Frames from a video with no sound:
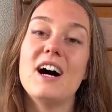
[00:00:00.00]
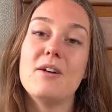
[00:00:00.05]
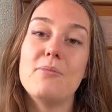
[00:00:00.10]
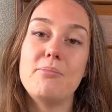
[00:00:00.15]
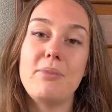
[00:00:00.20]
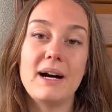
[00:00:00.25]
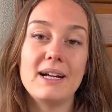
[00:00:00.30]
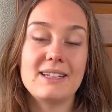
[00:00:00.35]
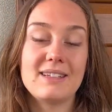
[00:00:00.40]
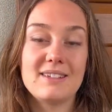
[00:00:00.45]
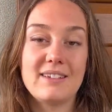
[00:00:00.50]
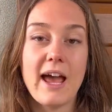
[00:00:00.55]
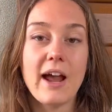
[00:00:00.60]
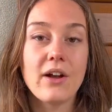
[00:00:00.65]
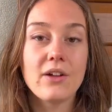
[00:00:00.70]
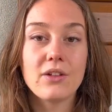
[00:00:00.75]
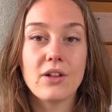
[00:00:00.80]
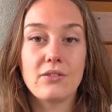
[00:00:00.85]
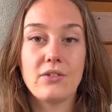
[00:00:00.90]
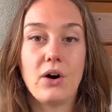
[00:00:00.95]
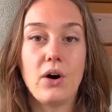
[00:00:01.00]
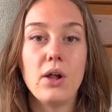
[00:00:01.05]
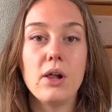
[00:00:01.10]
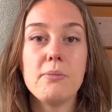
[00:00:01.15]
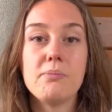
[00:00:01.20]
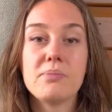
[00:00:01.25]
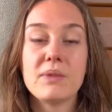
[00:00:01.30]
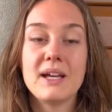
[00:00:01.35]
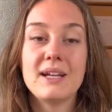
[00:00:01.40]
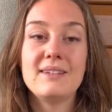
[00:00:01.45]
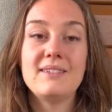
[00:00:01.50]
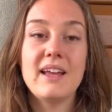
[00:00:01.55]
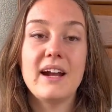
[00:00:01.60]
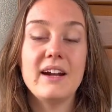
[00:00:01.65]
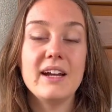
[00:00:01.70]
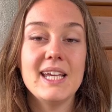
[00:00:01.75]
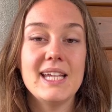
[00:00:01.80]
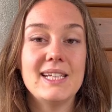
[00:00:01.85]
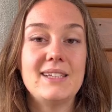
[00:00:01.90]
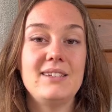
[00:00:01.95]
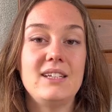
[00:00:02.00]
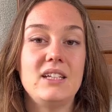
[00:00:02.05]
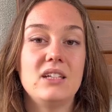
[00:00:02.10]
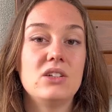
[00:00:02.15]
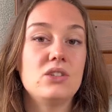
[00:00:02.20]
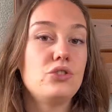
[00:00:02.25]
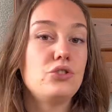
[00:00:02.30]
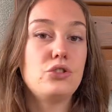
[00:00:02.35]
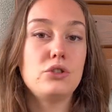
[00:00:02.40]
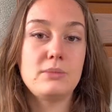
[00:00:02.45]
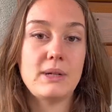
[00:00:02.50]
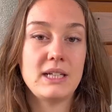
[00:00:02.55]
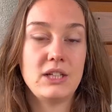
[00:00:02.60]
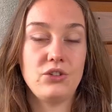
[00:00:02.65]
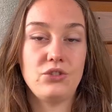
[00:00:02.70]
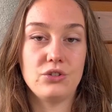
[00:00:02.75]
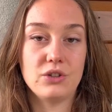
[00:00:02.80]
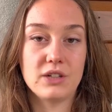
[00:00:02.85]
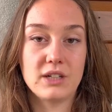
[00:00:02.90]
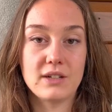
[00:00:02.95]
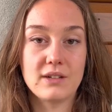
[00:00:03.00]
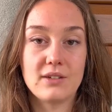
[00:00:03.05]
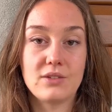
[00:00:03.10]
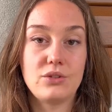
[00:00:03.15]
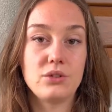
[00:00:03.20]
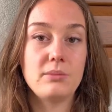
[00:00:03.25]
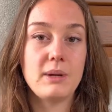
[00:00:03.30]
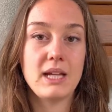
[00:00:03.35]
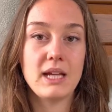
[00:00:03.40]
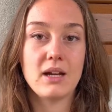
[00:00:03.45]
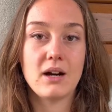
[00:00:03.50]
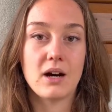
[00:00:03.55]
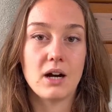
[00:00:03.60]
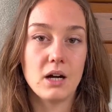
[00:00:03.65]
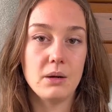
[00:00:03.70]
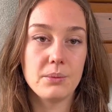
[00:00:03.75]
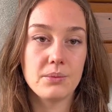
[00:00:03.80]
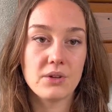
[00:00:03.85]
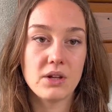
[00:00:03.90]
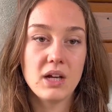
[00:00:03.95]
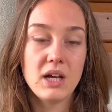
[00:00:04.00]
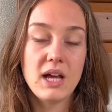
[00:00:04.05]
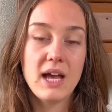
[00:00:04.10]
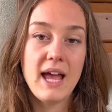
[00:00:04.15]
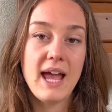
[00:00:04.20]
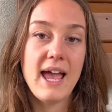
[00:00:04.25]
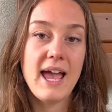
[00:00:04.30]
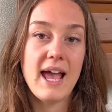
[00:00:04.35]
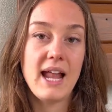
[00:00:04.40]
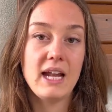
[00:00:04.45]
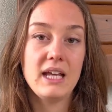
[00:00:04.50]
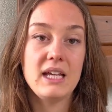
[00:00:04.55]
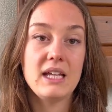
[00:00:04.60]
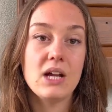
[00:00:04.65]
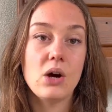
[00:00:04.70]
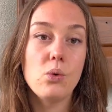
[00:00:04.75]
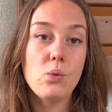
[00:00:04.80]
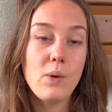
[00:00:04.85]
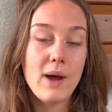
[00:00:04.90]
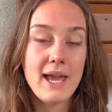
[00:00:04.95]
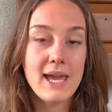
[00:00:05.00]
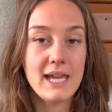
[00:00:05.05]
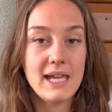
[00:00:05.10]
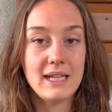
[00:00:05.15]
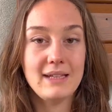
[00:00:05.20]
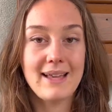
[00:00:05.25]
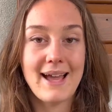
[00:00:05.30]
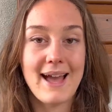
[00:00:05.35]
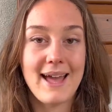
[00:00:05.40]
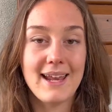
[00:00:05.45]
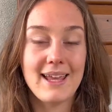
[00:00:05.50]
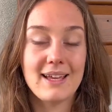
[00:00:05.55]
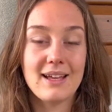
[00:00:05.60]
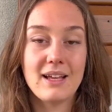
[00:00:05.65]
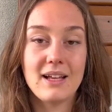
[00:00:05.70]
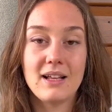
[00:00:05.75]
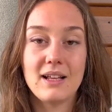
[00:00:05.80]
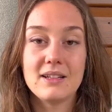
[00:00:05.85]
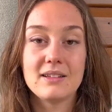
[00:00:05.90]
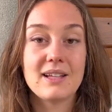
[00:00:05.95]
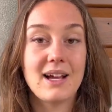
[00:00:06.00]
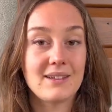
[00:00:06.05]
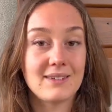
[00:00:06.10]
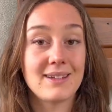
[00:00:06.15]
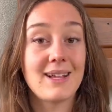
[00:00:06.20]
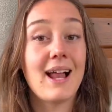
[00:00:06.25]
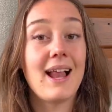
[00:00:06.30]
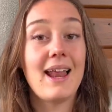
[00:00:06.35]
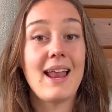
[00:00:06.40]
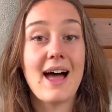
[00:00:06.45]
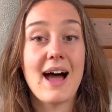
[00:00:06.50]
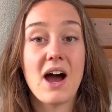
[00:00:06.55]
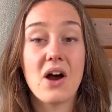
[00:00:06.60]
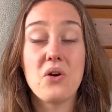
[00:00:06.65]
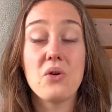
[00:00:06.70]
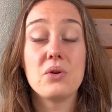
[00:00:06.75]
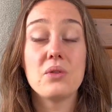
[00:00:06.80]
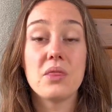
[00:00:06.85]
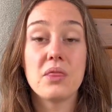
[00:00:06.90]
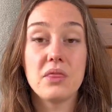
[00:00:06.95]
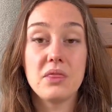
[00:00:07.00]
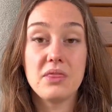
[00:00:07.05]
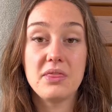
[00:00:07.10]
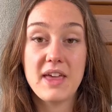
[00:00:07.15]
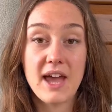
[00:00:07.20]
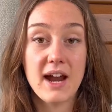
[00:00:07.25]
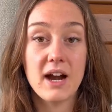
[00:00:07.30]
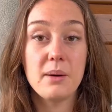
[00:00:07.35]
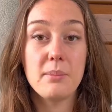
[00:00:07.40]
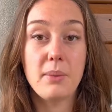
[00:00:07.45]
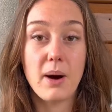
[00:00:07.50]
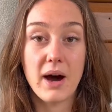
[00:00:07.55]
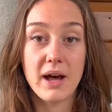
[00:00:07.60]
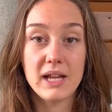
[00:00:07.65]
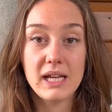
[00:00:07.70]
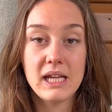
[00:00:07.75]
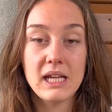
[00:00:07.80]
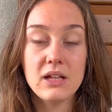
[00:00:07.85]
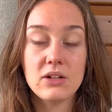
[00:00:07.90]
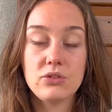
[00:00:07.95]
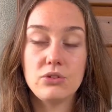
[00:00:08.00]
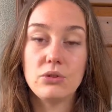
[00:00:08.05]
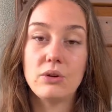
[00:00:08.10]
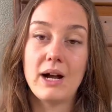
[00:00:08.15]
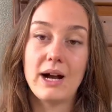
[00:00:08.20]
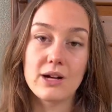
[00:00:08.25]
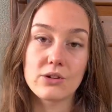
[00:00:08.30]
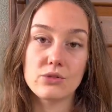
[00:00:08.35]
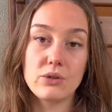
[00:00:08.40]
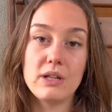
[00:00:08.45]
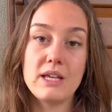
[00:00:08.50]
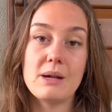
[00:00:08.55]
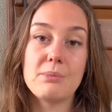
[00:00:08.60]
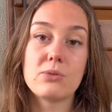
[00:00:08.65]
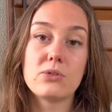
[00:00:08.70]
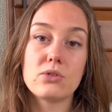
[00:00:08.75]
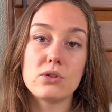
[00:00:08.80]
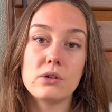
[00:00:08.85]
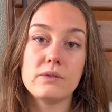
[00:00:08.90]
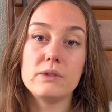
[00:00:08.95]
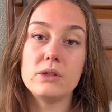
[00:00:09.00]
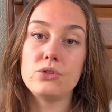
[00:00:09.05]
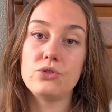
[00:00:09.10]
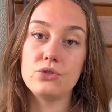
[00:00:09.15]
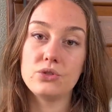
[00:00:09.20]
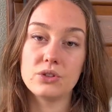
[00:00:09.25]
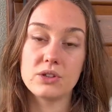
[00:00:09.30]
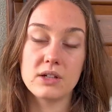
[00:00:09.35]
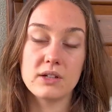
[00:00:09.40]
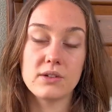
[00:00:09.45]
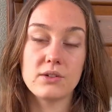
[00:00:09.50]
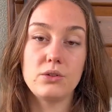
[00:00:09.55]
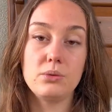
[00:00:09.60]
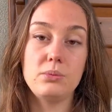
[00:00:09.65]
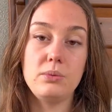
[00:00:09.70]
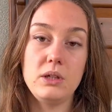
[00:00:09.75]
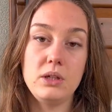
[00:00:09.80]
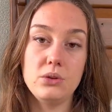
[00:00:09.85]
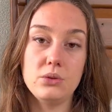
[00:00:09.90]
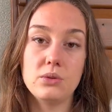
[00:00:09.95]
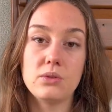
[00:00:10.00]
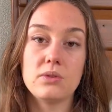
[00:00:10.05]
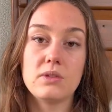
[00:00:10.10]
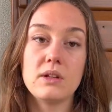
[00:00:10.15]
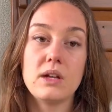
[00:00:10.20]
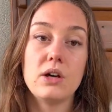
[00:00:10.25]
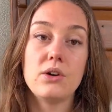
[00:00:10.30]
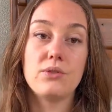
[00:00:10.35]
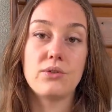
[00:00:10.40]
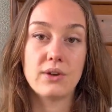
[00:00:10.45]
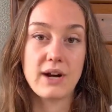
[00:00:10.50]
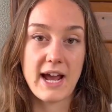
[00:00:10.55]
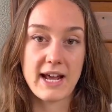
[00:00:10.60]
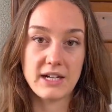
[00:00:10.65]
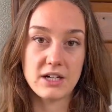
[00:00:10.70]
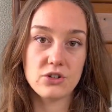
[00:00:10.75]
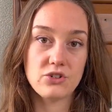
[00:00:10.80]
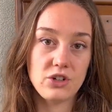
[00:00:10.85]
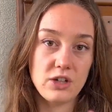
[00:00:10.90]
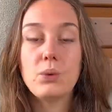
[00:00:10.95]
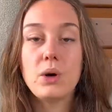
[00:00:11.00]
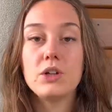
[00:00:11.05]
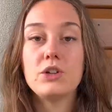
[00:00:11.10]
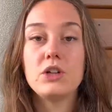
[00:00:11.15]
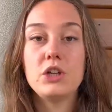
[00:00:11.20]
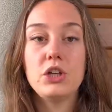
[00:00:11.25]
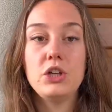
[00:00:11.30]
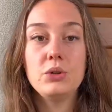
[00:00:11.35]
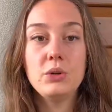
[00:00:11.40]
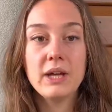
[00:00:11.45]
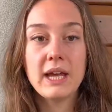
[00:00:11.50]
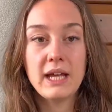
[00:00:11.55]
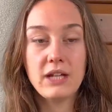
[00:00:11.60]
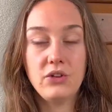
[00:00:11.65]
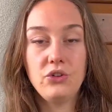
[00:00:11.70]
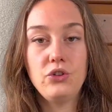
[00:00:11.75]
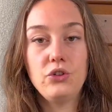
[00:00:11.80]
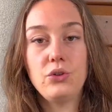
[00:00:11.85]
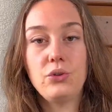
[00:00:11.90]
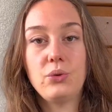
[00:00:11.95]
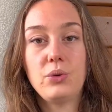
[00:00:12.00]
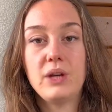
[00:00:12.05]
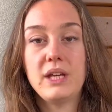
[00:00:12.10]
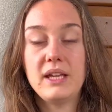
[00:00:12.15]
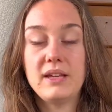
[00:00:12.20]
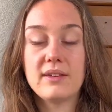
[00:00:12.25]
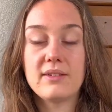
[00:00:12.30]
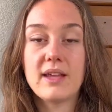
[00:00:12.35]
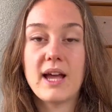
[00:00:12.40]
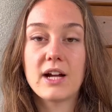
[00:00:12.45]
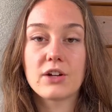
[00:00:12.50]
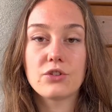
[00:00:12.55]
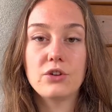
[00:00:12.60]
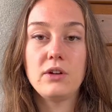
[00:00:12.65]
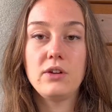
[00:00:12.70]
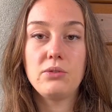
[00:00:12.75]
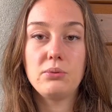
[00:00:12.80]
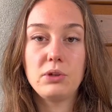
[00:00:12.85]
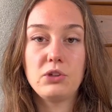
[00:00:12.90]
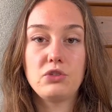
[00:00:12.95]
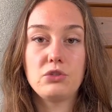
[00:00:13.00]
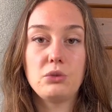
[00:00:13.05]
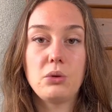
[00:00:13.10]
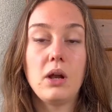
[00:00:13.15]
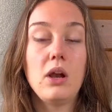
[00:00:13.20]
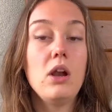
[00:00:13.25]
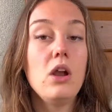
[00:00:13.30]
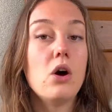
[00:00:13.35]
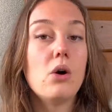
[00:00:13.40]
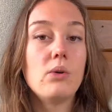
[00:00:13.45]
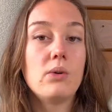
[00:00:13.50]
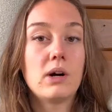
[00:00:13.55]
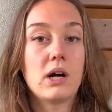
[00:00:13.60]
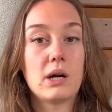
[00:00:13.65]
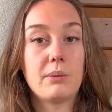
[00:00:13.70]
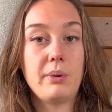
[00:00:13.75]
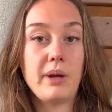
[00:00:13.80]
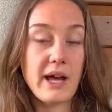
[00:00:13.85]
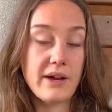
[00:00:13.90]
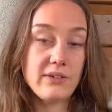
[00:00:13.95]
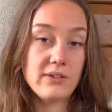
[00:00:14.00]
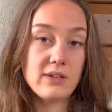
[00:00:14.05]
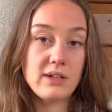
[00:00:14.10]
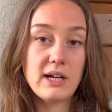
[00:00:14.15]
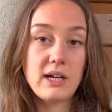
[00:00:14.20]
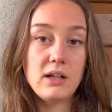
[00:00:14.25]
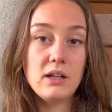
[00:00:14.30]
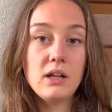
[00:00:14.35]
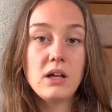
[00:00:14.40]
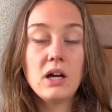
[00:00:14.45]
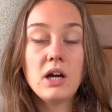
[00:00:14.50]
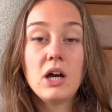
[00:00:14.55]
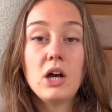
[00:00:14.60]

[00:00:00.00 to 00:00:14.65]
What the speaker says: But second of all, they're eating too many sugars, too many carbs, and in a way that doesn't allow their body to actually absorb the sugars to be used for energy. What you can do is actually switch to a low carb lifestyle,